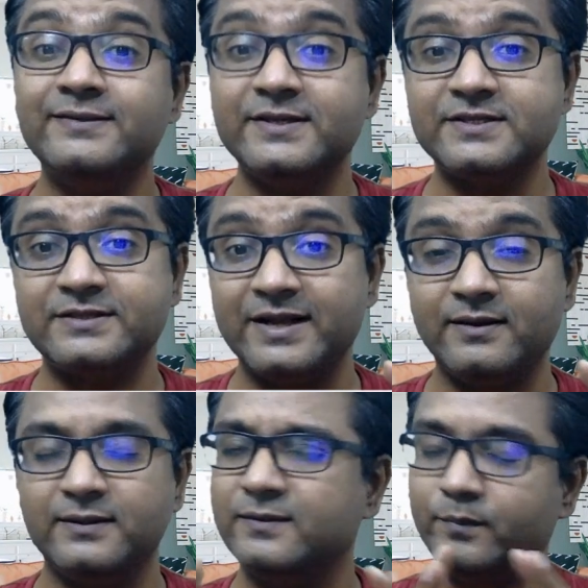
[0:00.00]
this
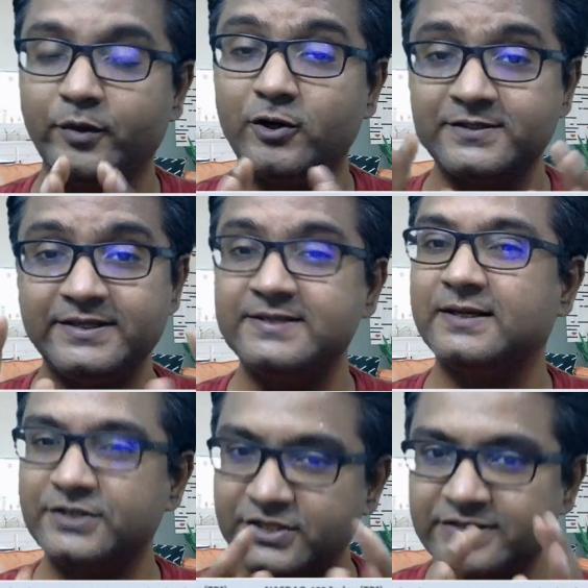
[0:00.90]
because these
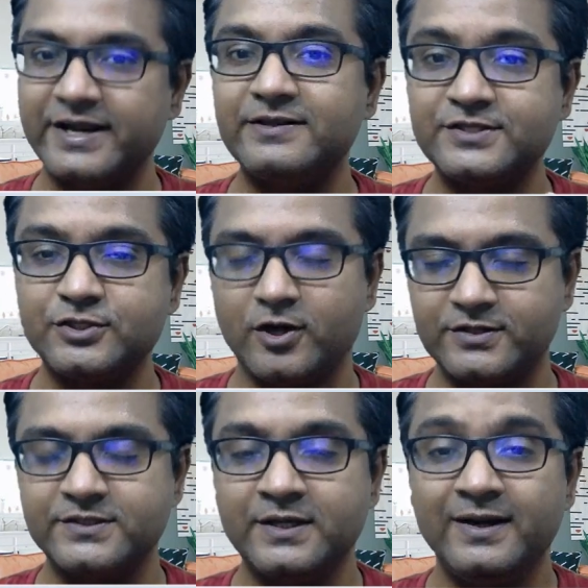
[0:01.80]
are just 10
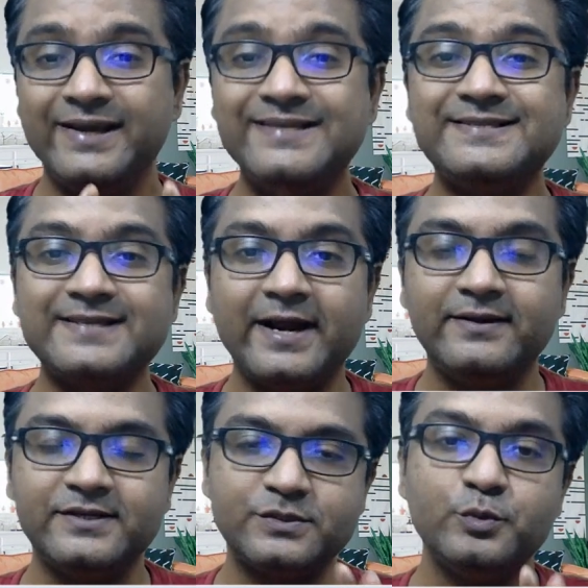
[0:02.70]
stocks
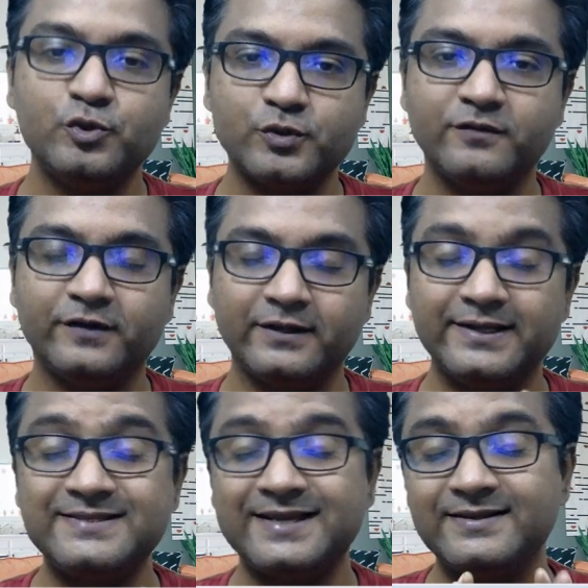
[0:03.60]
inside this mutual fund,
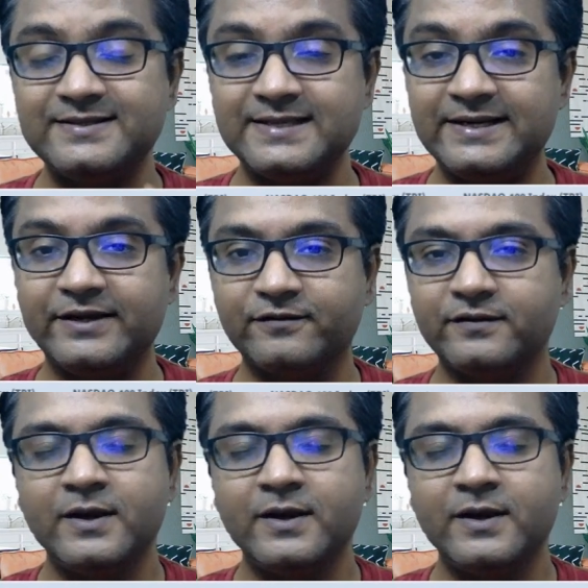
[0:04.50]
inside this ETF.